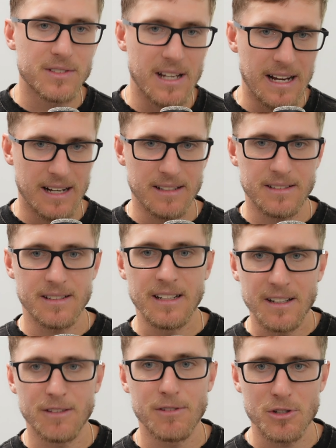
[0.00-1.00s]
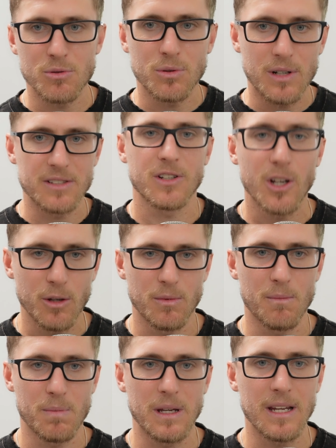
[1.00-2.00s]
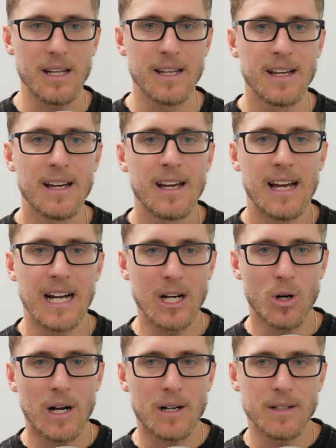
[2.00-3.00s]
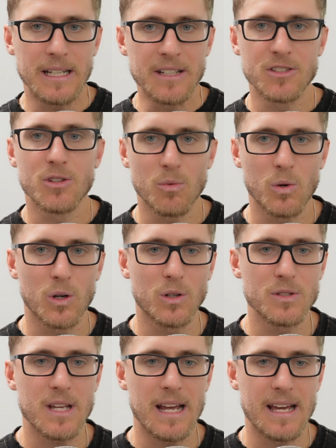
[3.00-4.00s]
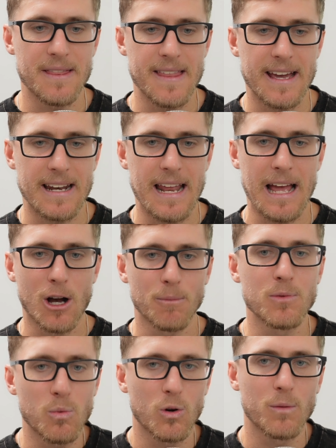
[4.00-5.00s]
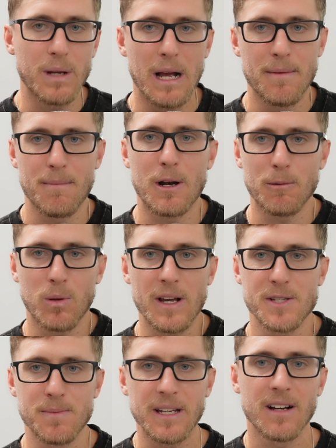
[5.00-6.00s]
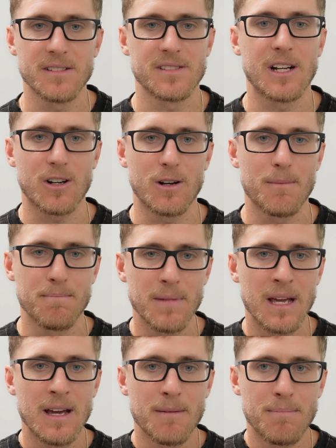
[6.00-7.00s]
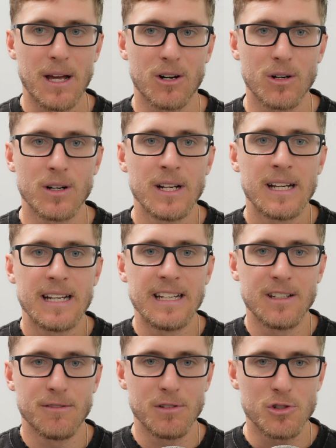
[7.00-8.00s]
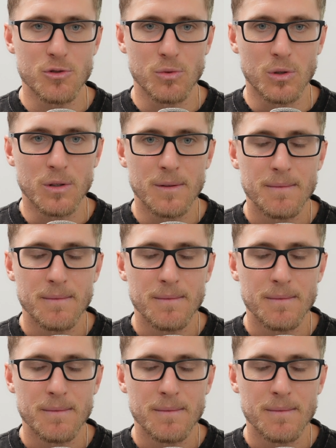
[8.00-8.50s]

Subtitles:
as an individual, as a human being, and go out into the world and then help the world become a better place because they are a better individual.